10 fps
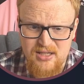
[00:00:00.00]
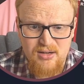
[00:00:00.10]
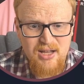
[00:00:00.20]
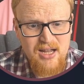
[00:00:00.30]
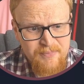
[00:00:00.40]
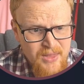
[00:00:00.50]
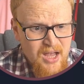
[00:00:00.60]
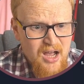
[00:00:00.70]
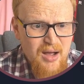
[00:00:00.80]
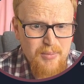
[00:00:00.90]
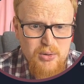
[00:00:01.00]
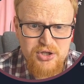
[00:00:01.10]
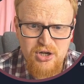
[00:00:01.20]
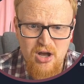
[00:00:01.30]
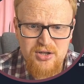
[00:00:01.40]
Okay. Most
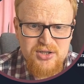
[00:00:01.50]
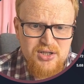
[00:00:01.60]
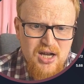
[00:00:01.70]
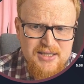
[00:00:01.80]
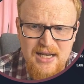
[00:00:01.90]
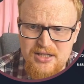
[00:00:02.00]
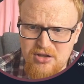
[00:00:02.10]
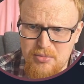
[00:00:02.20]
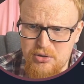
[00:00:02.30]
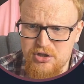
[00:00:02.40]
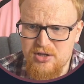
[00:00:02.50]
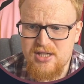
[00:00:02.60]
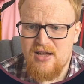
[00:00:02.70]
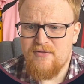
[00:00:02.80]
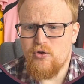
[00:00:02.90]
shots, Tellin's got the most shots
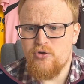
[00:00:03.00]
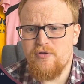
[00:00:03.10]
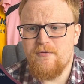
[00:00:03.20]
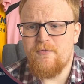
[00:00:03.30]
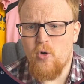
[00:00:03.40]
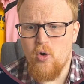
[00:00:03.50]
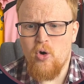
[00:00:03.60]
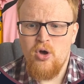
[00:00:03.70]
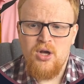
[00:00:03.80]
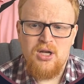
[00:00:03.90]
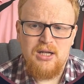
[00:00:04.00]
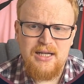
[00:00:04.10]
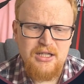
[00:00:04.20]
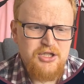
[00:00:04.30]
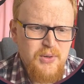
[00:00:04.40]
there, 104,
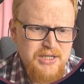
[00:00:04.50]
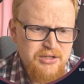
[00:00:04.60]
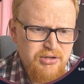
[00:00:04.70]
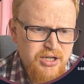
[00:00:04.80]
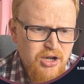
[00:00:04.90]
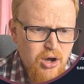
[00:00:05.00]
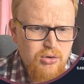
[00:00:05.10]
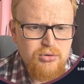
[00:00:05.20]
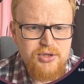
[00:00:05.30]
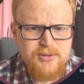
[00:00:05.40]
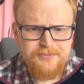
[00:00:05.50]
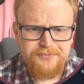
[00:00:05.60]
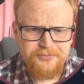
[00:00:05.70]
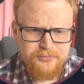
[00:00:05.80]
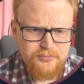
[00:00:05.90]
leading to 23 goals.
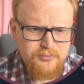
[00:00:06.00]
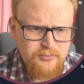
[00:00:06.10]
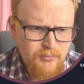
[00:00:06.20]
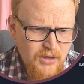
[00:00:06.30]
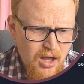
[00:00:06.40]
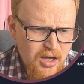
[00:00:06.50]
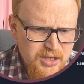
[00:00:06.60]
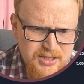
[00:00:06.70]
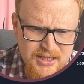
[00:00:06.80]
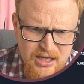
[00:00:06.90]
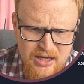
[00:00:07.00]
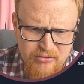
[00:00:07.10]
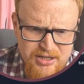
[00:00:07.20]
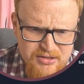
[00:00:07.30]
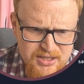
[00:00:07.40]
You can see here the
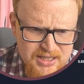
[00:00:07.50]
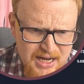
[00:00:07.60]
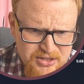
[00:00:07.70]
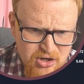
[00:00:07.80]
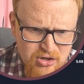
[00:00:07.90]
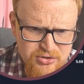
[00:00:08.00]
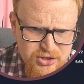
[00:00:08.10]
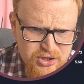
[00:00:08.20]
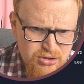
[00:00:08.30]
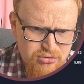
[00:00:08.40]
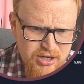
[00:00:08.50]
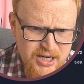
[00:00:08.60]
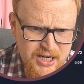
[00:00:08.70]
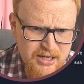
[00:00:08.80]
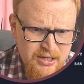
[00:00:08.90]
rest of the stats on
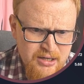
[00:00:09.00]
screen.